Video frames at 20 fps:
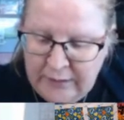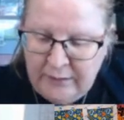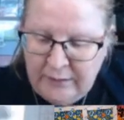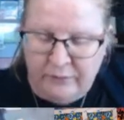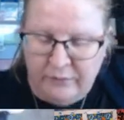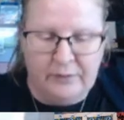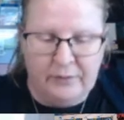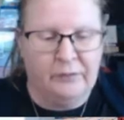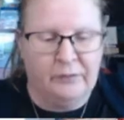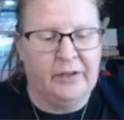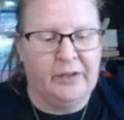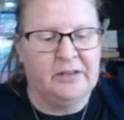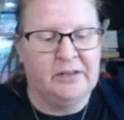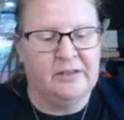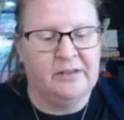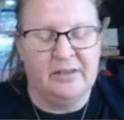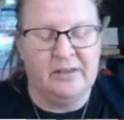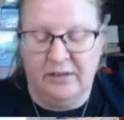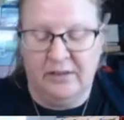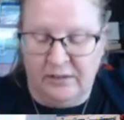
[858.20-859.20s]
In fact, in the
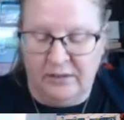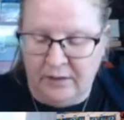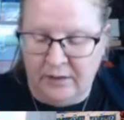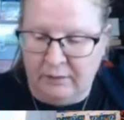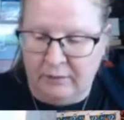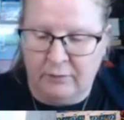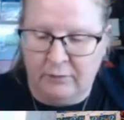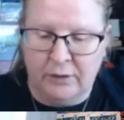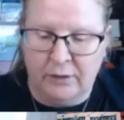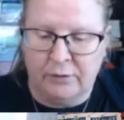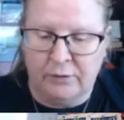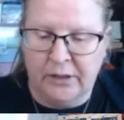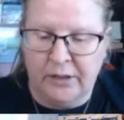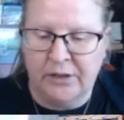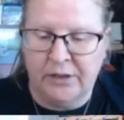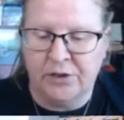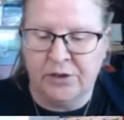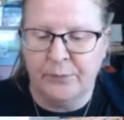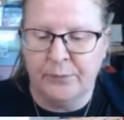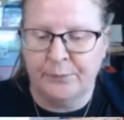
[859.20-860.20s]
cities you get road
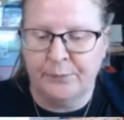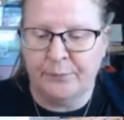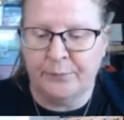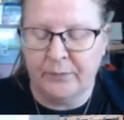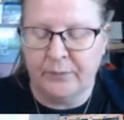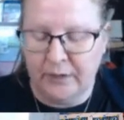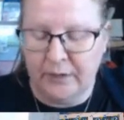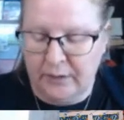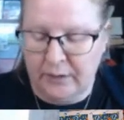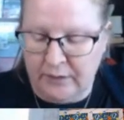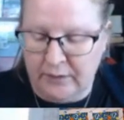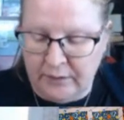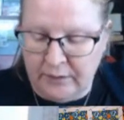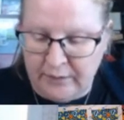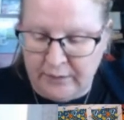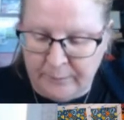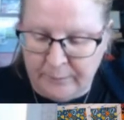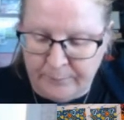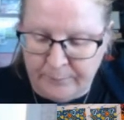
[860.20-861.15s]
rage. Yeah.